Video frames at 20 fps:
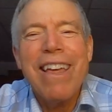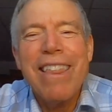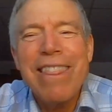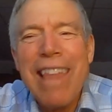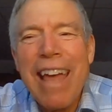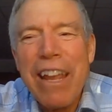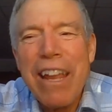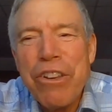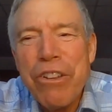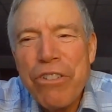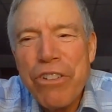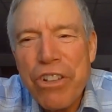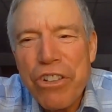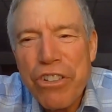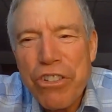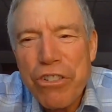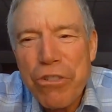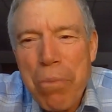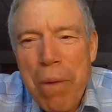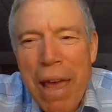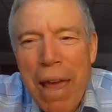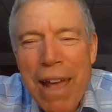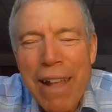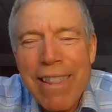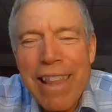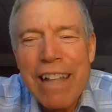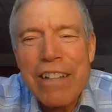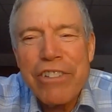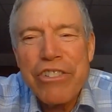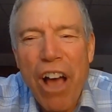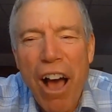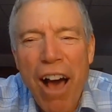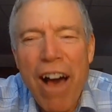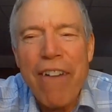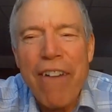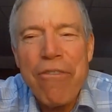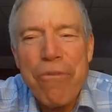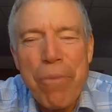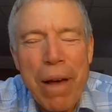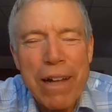that you just spend that's
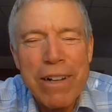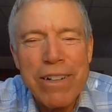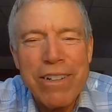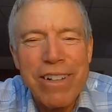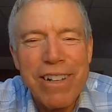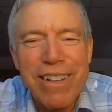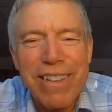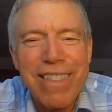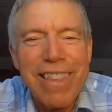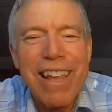off budget,